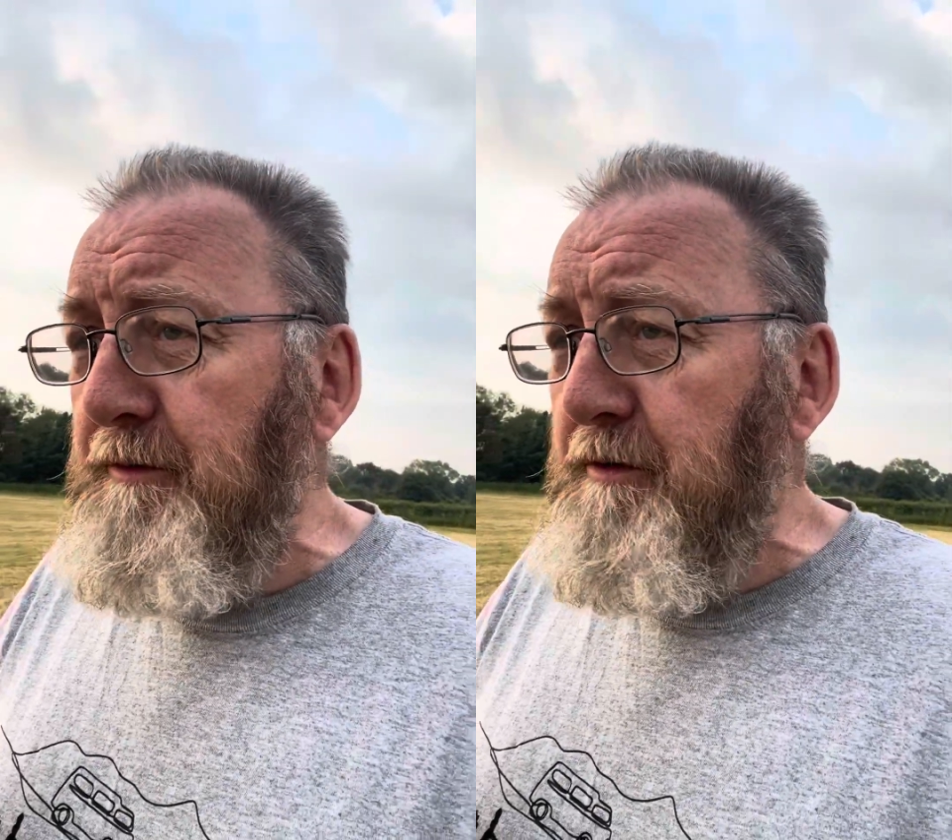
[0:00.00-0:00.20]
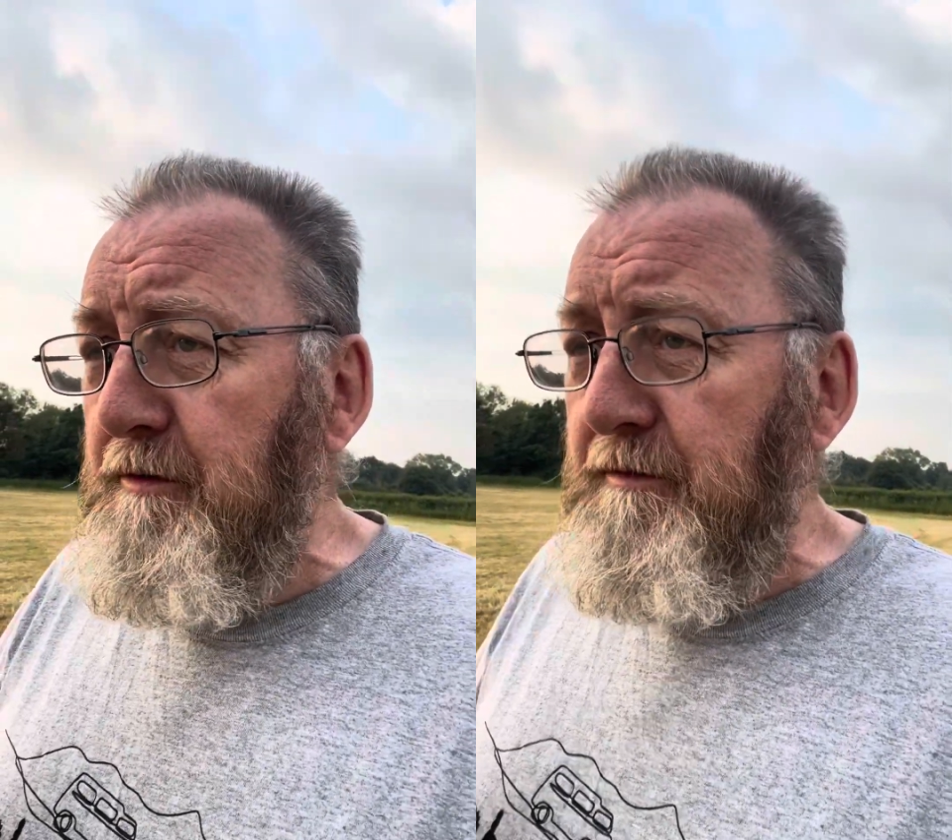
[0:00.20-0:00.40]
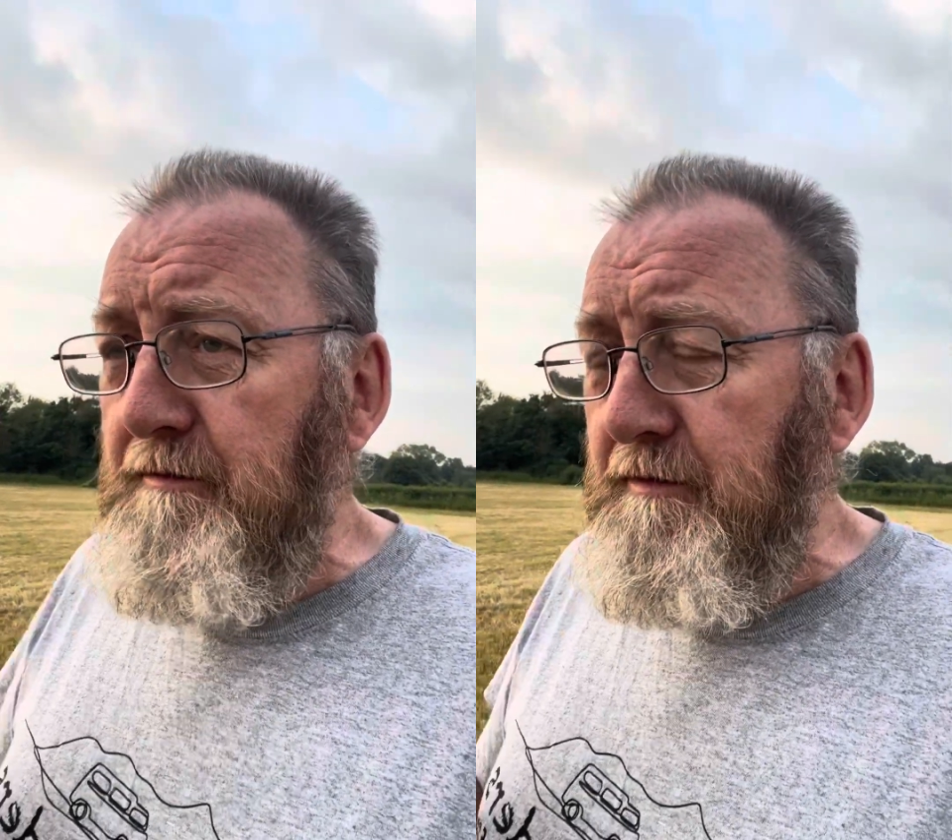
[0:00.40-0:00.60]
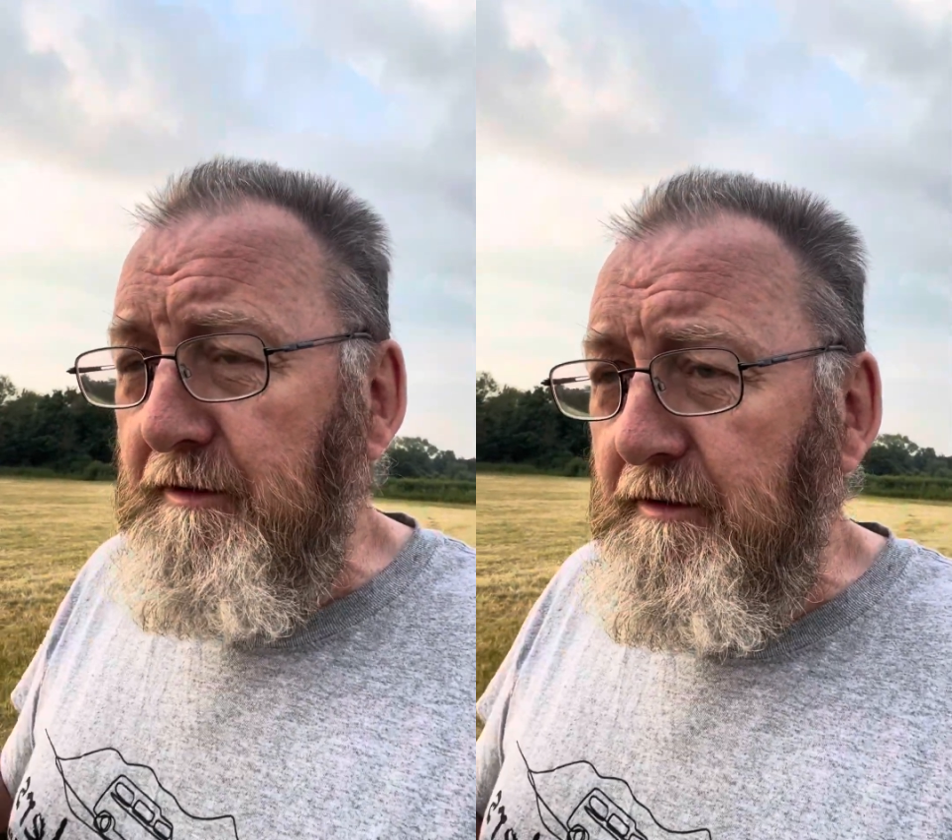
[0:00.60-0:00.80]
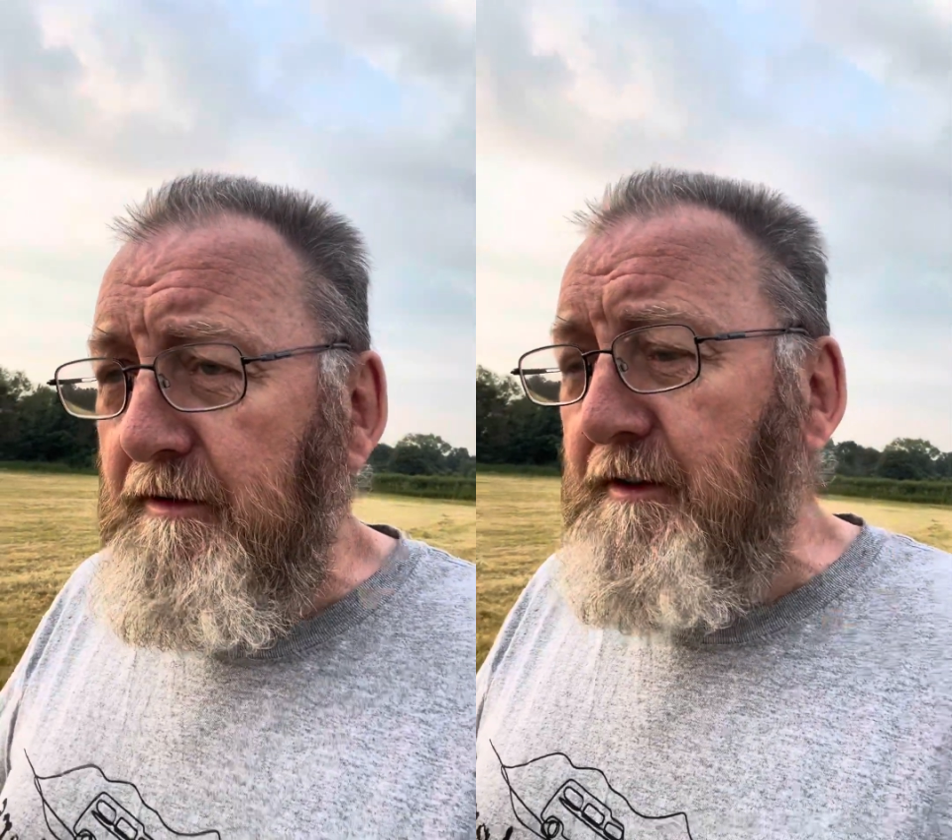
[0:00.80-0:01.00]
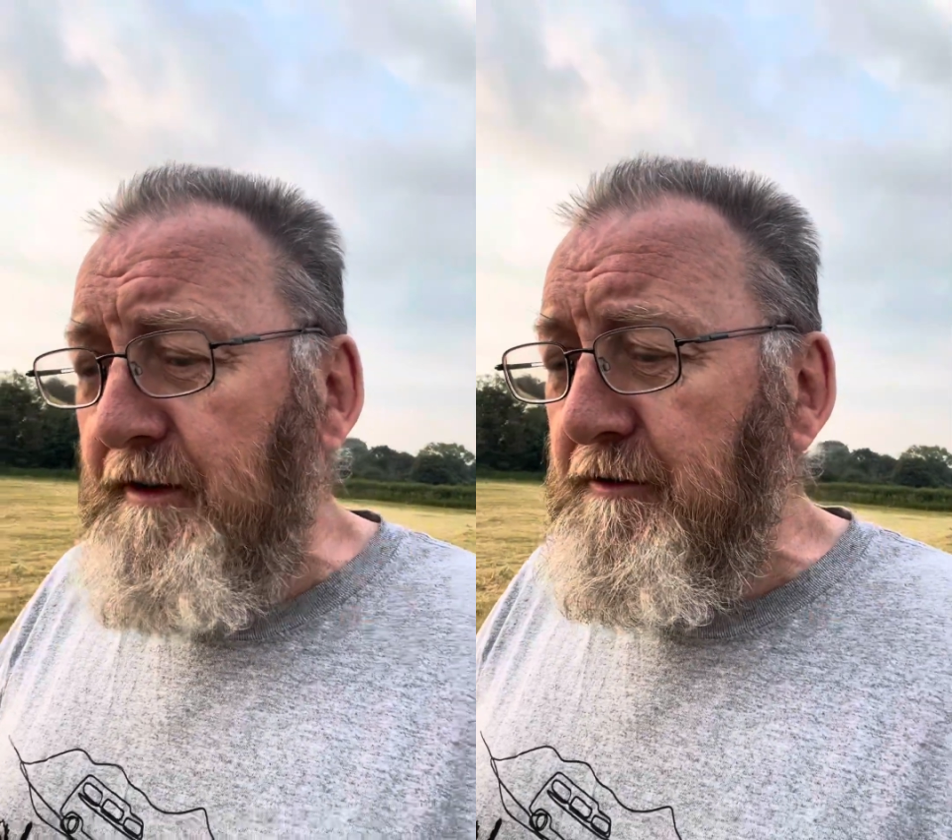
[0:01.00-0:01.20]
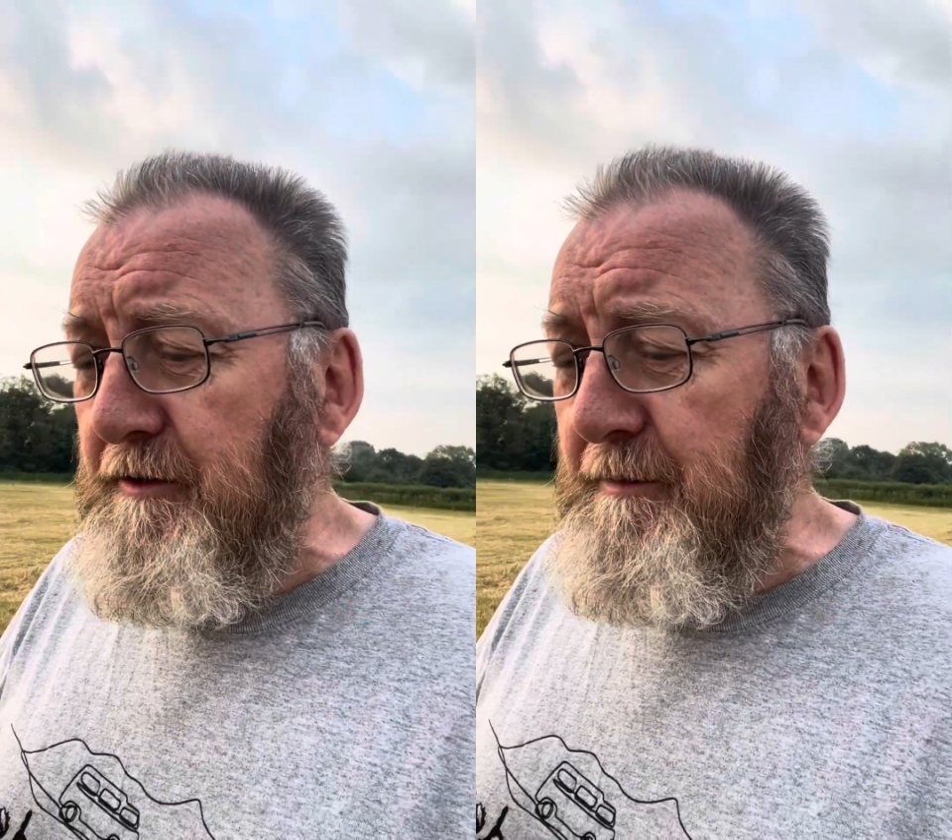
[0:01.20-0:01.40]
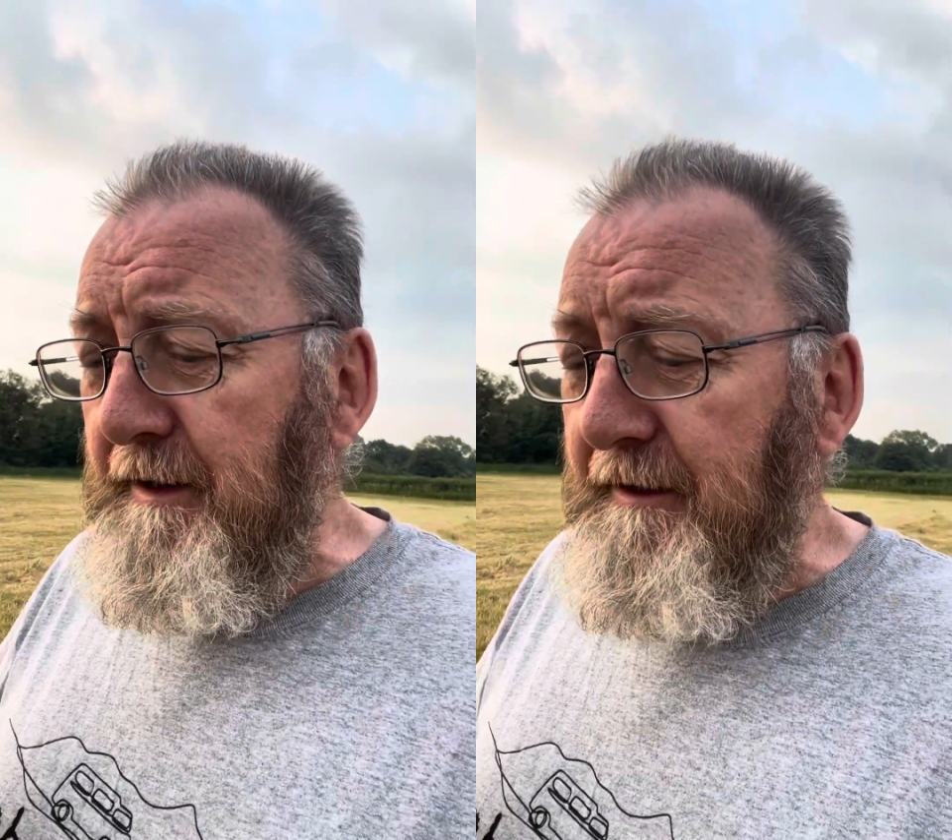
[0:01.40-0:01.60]
you could ask
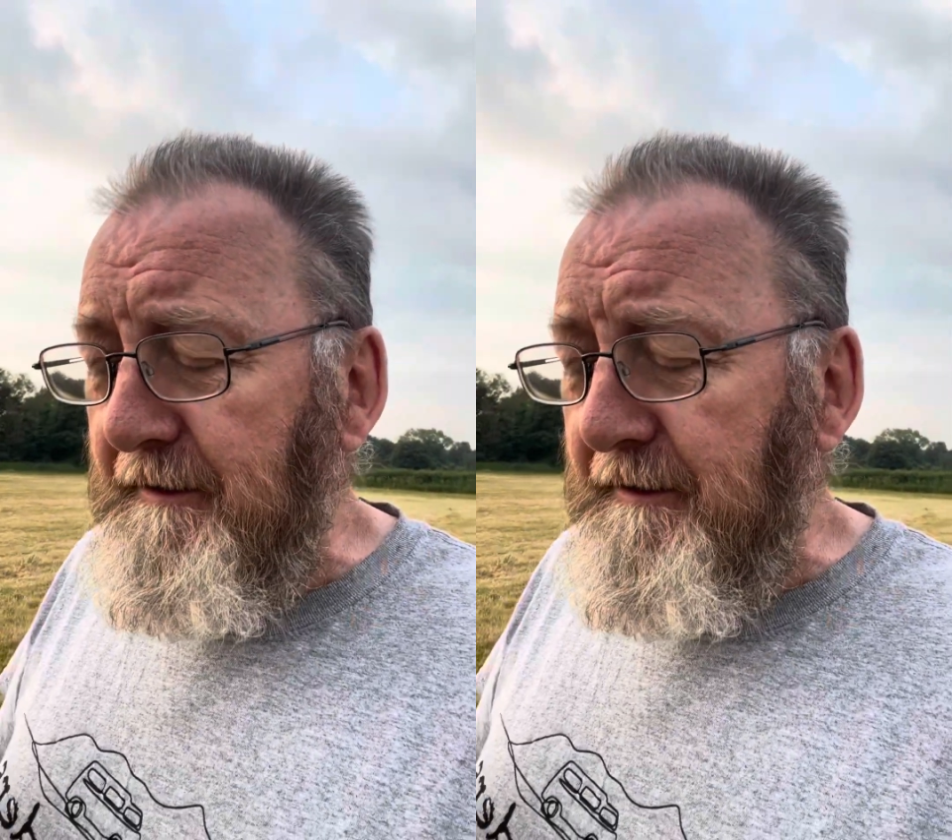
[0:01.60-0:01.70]
to meet.